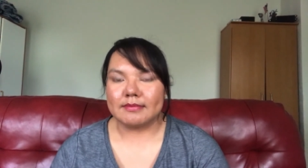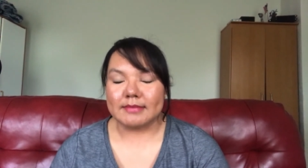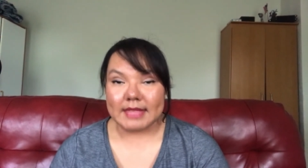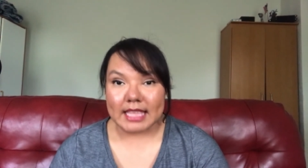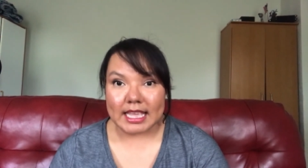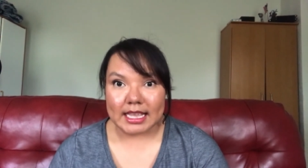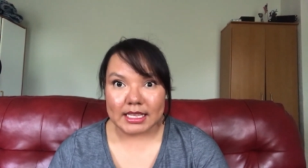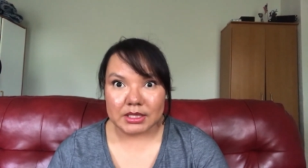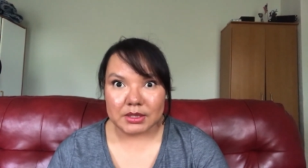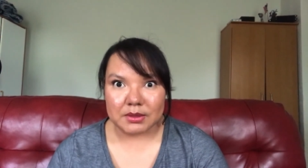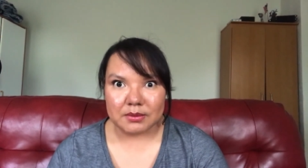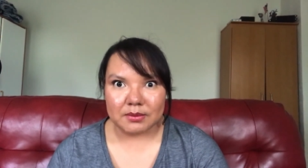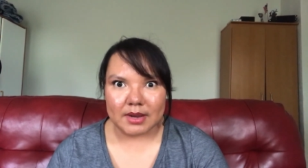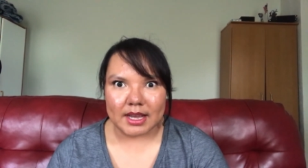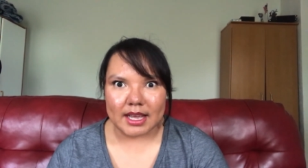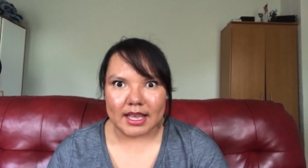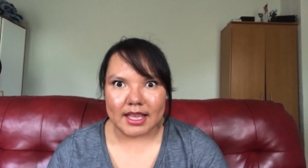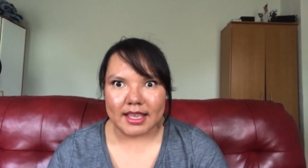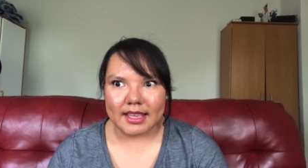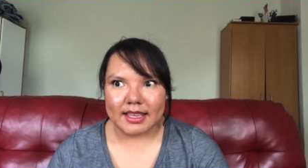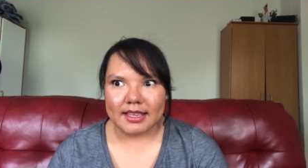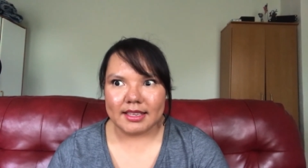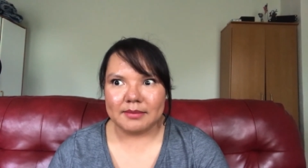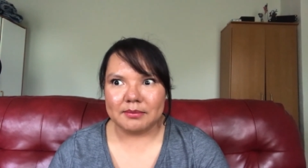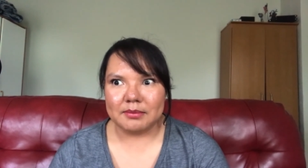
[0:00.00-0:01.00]
that's
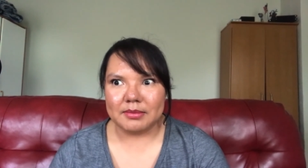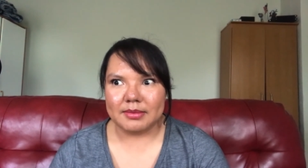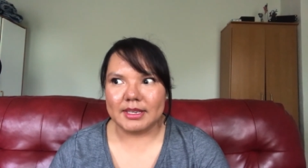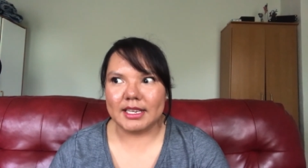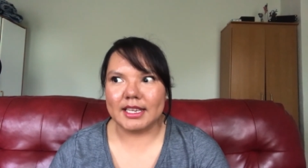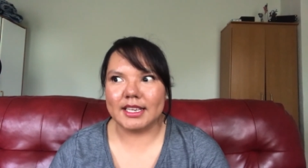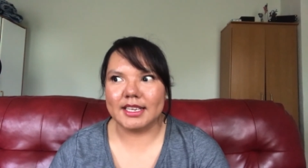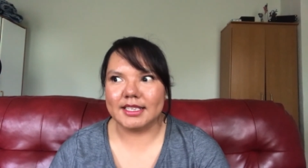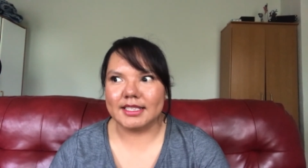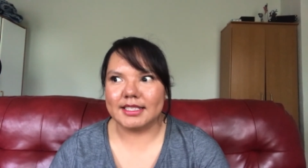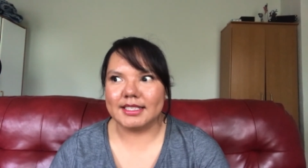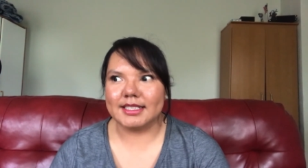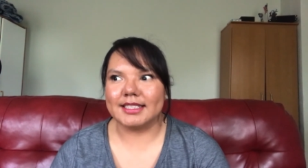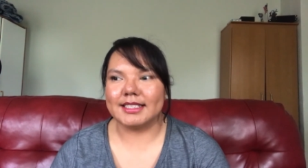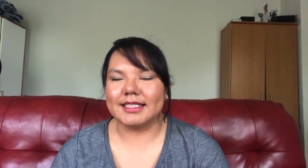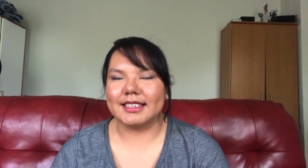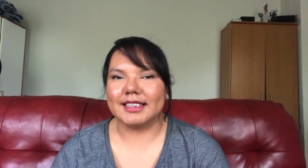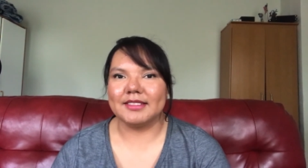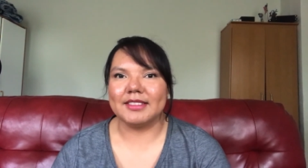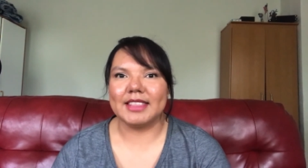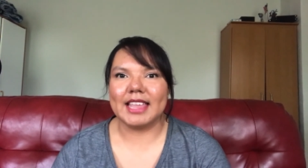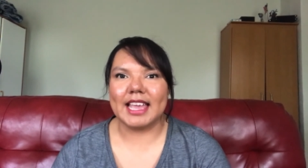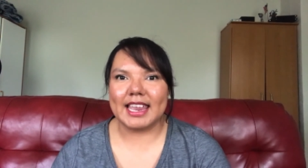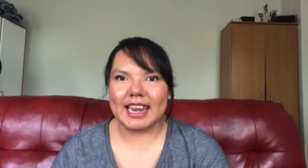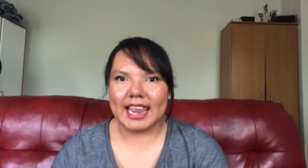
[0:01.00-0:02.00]
why, because
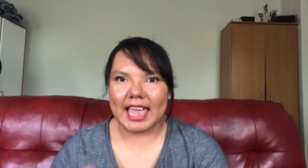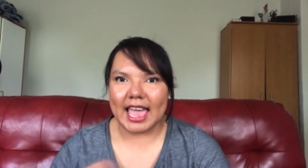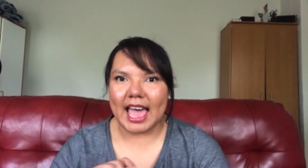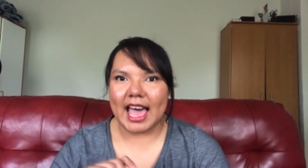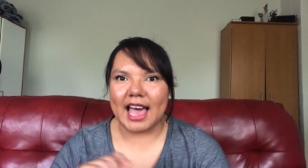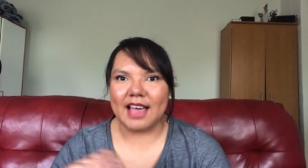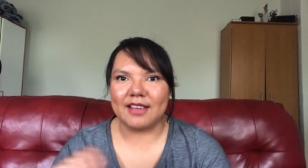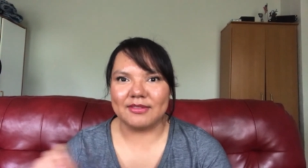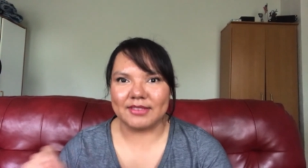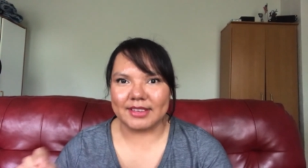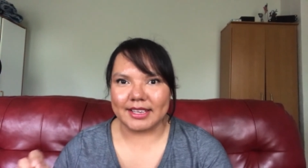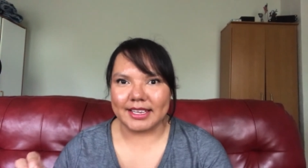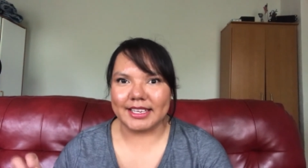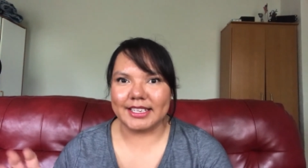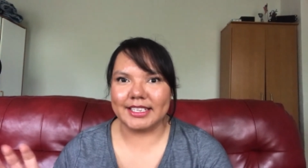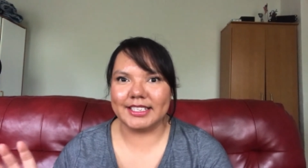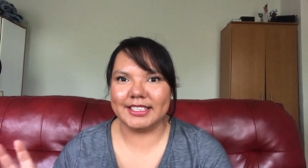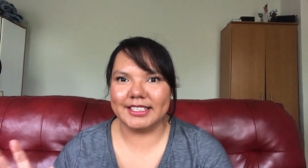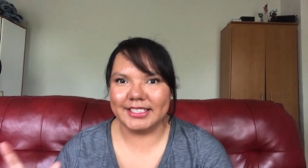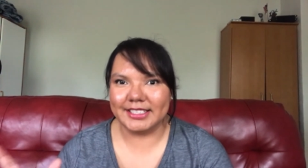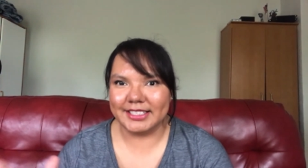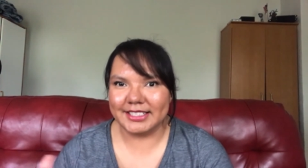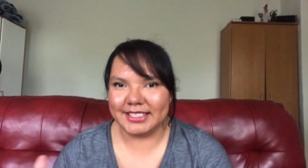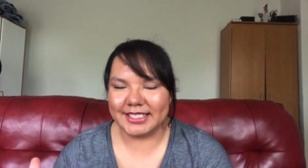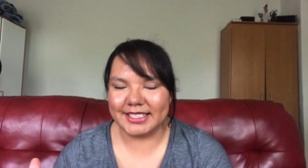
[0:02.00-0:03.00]
of that ½
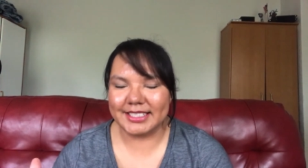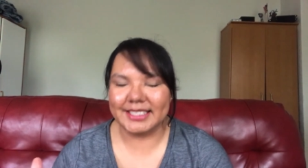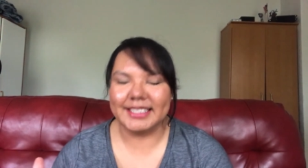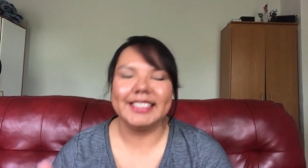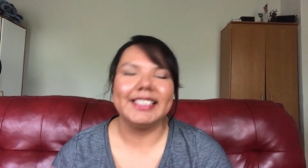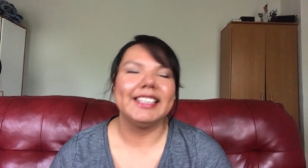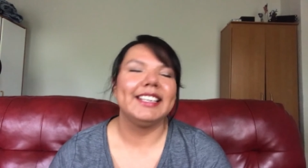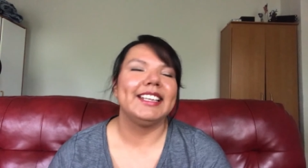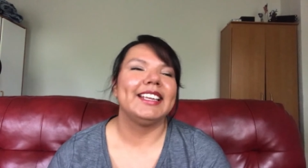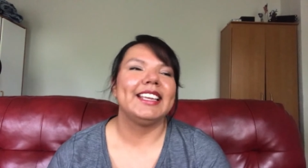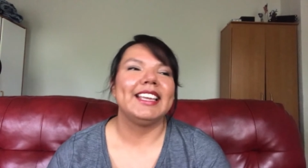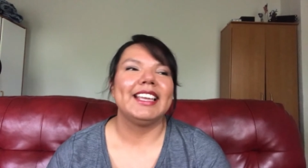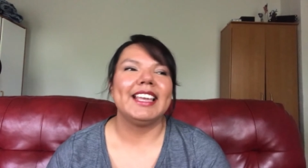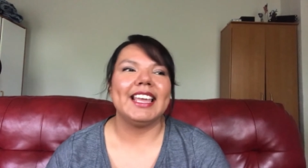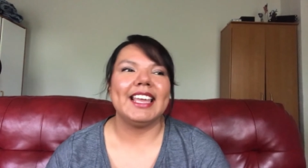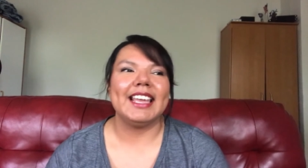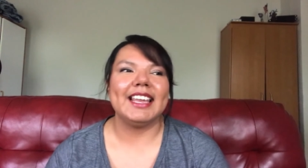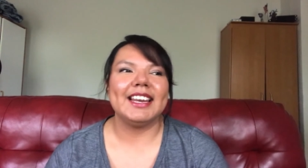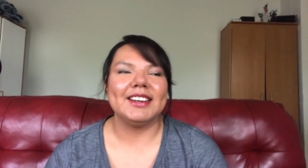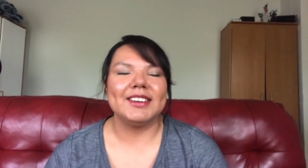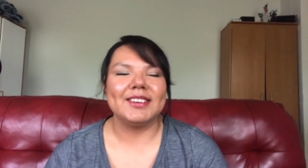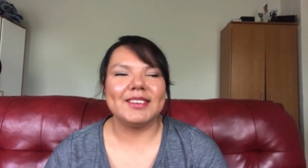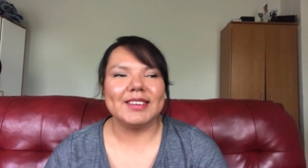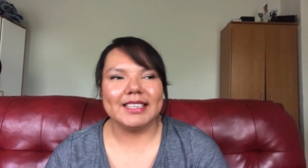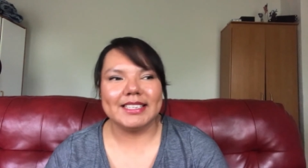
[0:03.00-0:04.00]
inch.
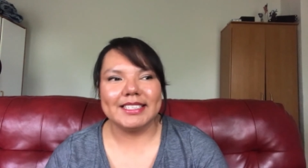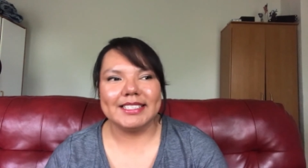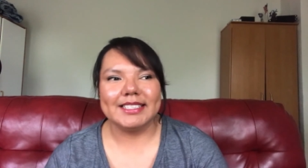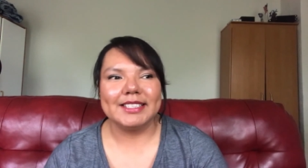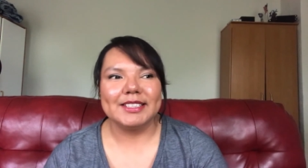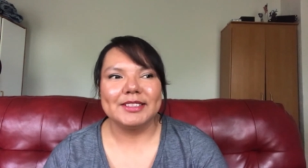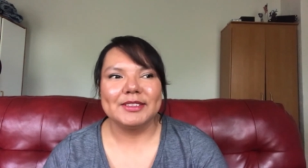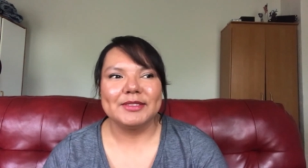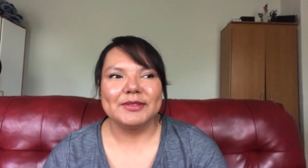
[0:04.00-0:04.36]
Anyways,